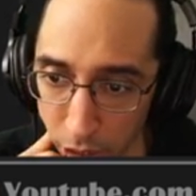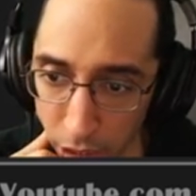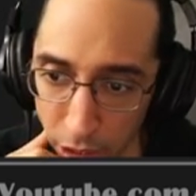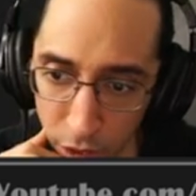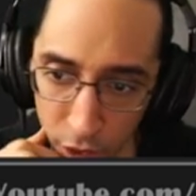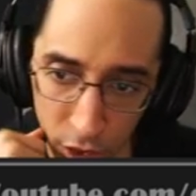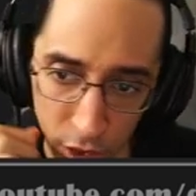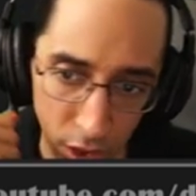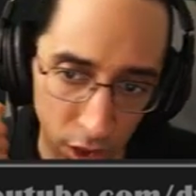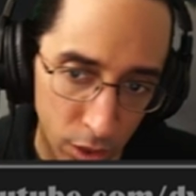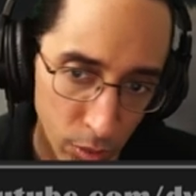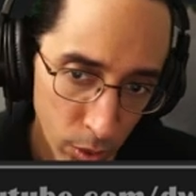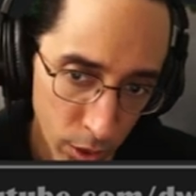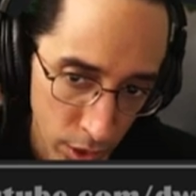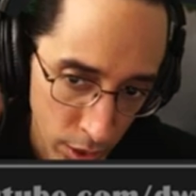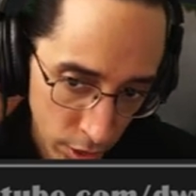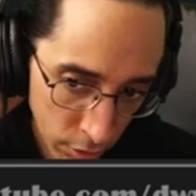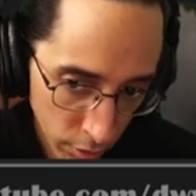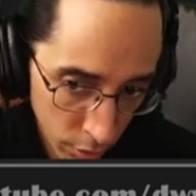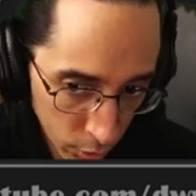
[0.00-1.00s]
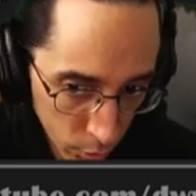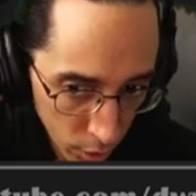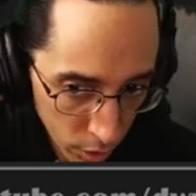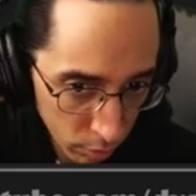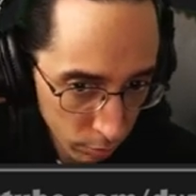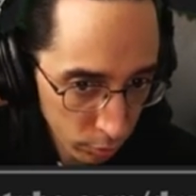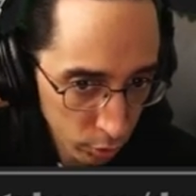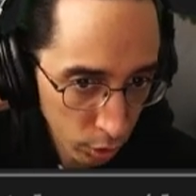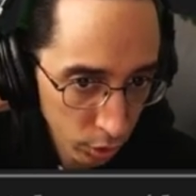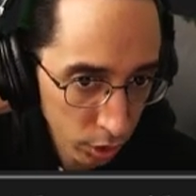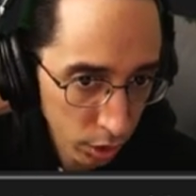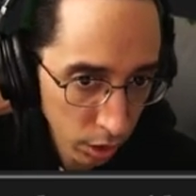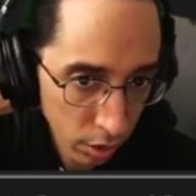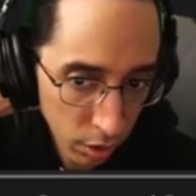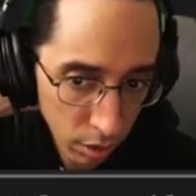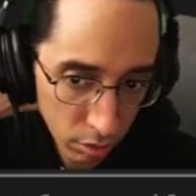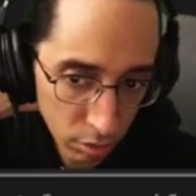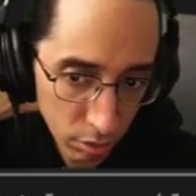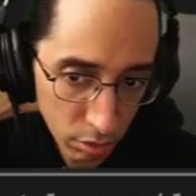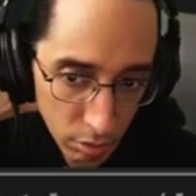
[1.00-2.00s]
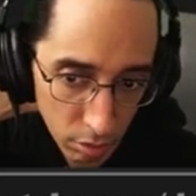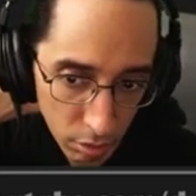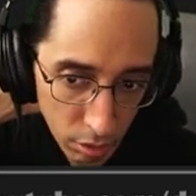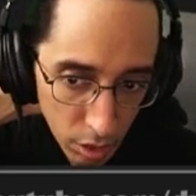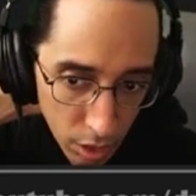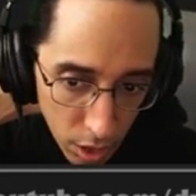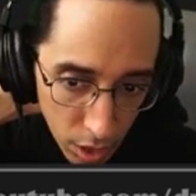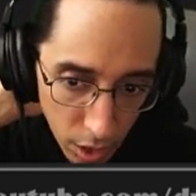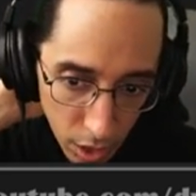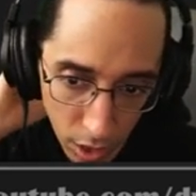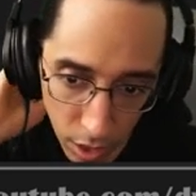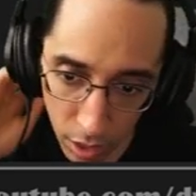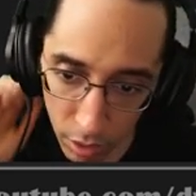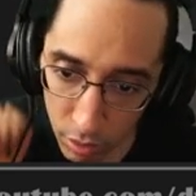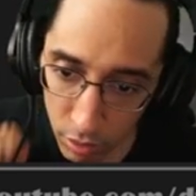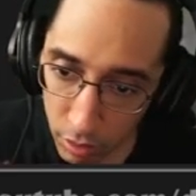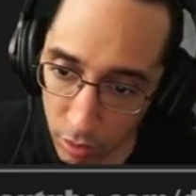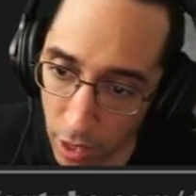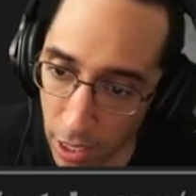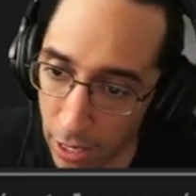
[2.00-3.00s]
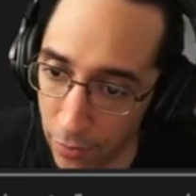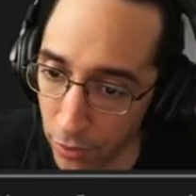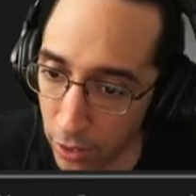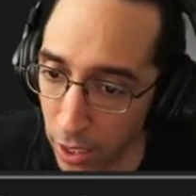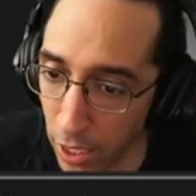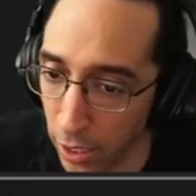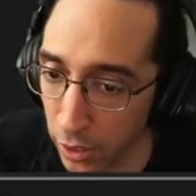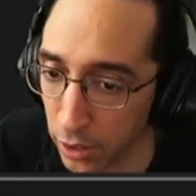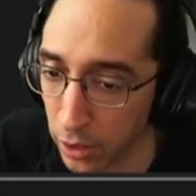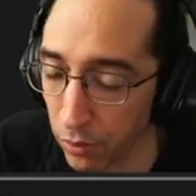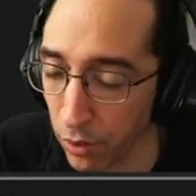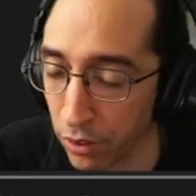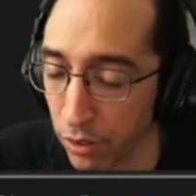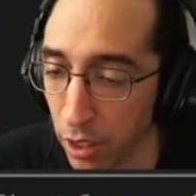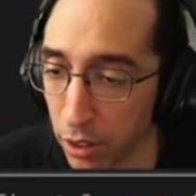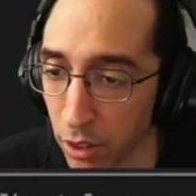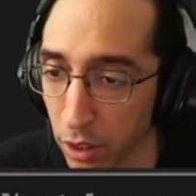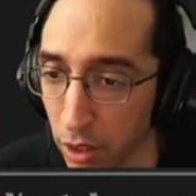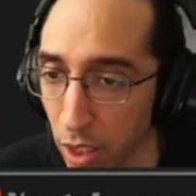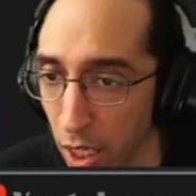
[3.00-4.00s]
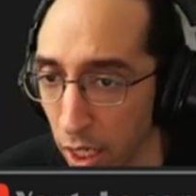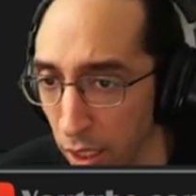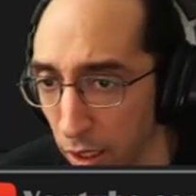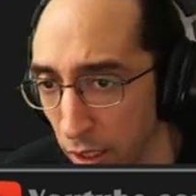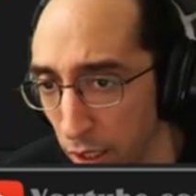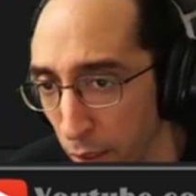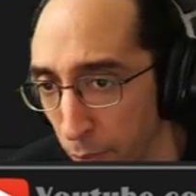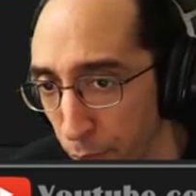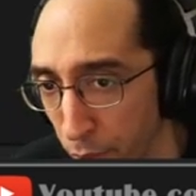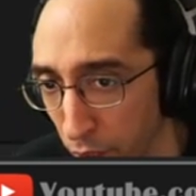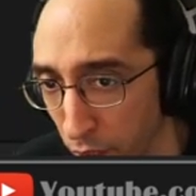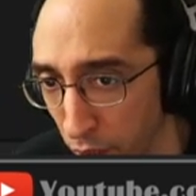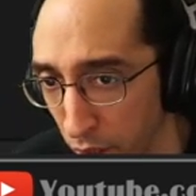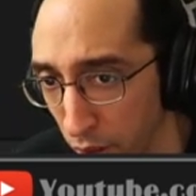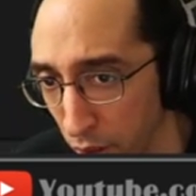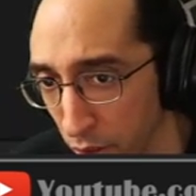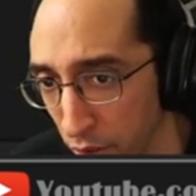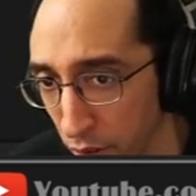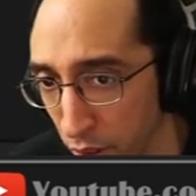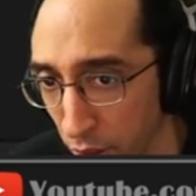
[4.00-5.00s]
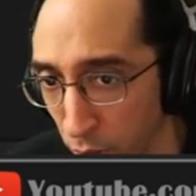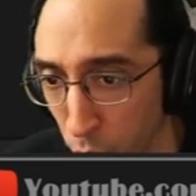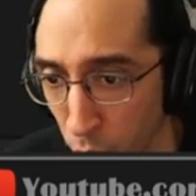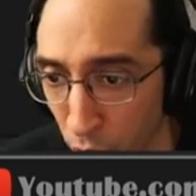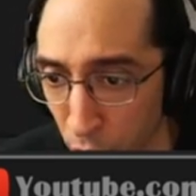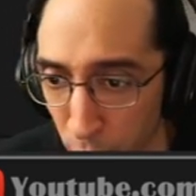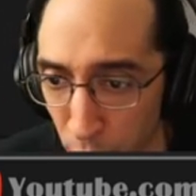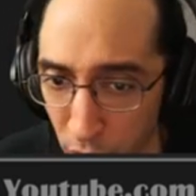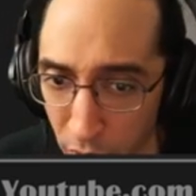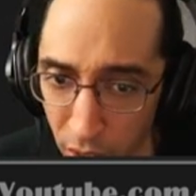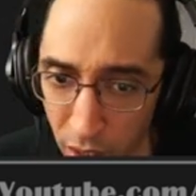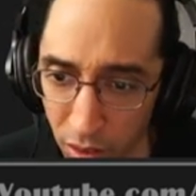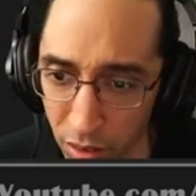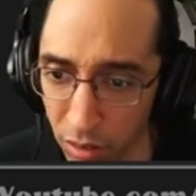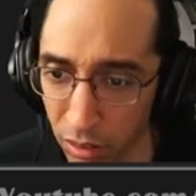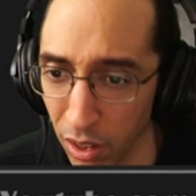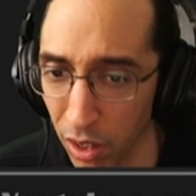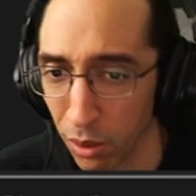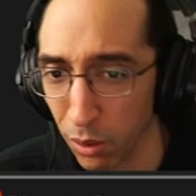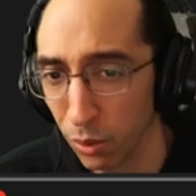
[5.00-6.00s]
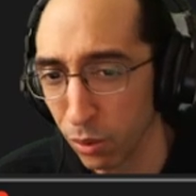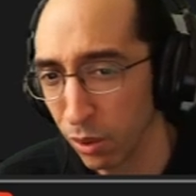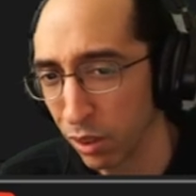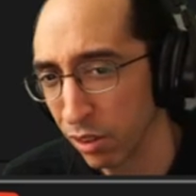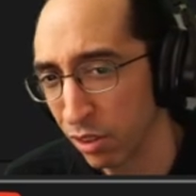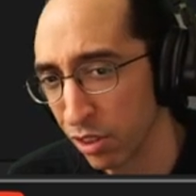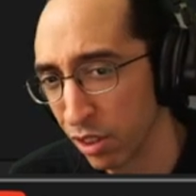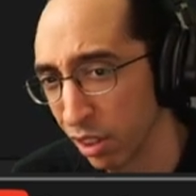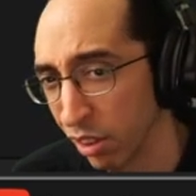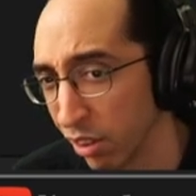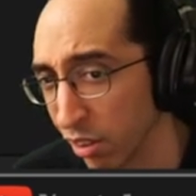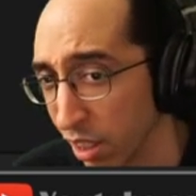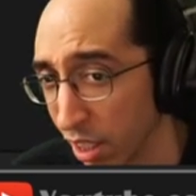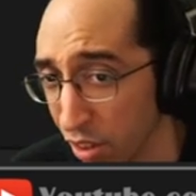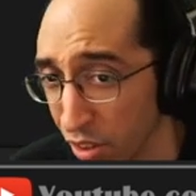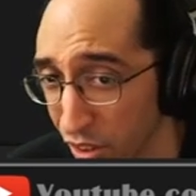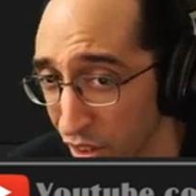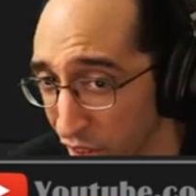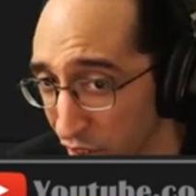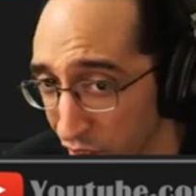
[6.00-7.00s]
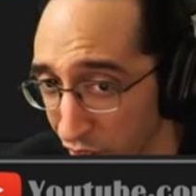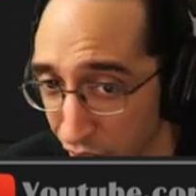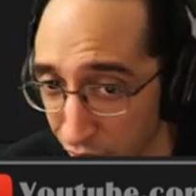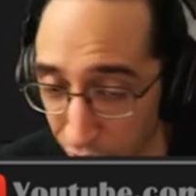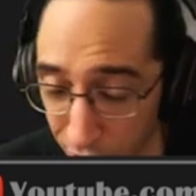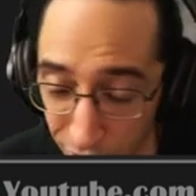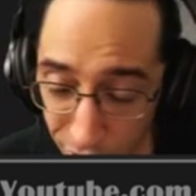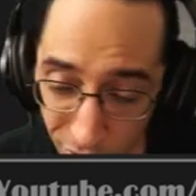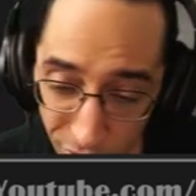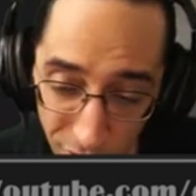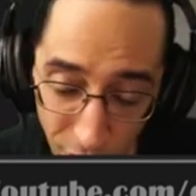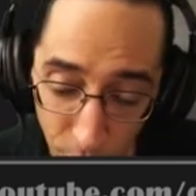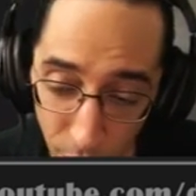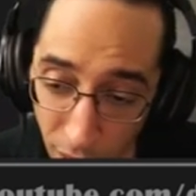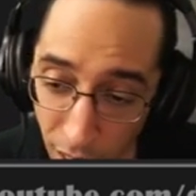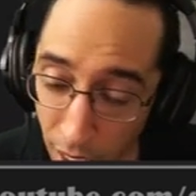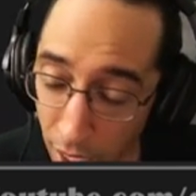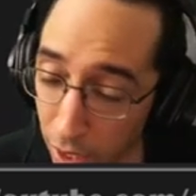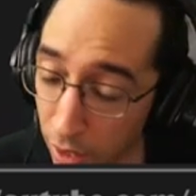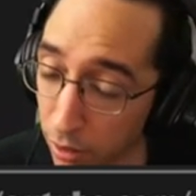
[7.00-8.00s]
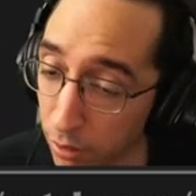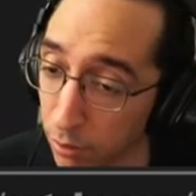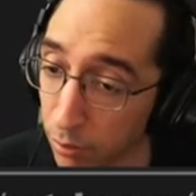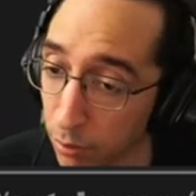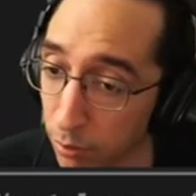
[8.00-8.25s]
Yeah, sure, why not? I'll go ahead and shoulder hit this. It's on the edge of a sector line and it builds and it works with this, so it's just okay.